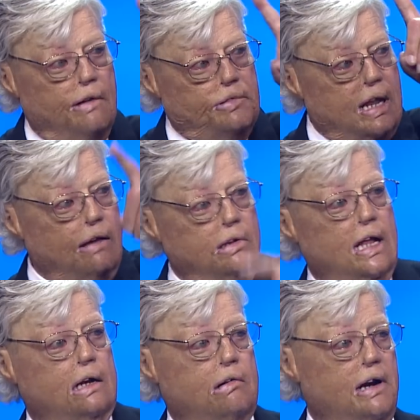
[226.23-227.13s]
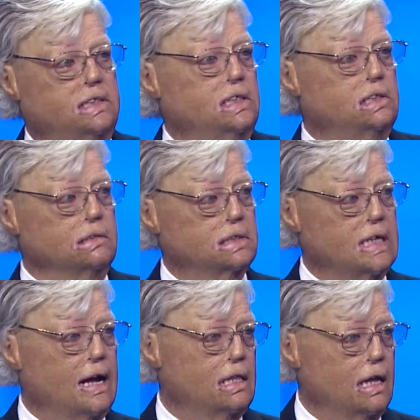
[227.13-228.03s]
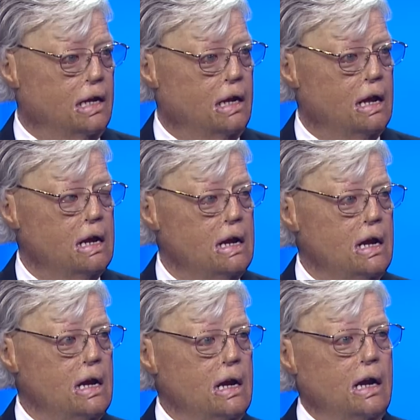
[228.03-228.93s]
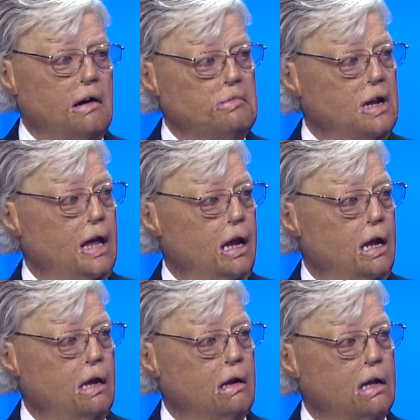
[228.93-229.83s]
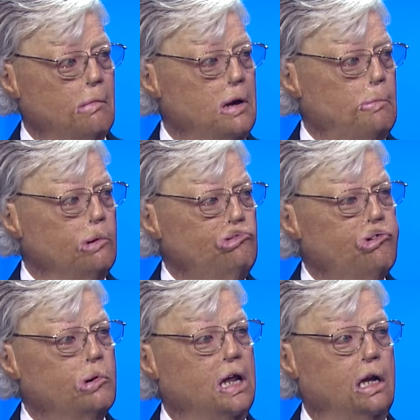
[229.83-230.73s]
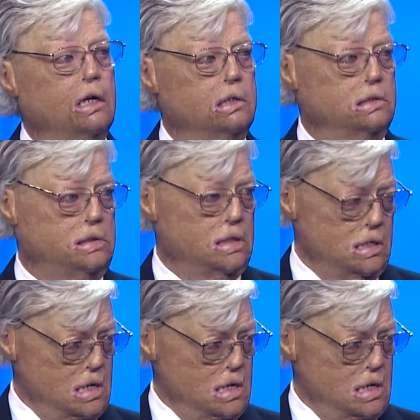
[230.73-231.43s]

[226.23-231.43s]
every day with that crazy suicide thing. Every day. Coming up on twenty years.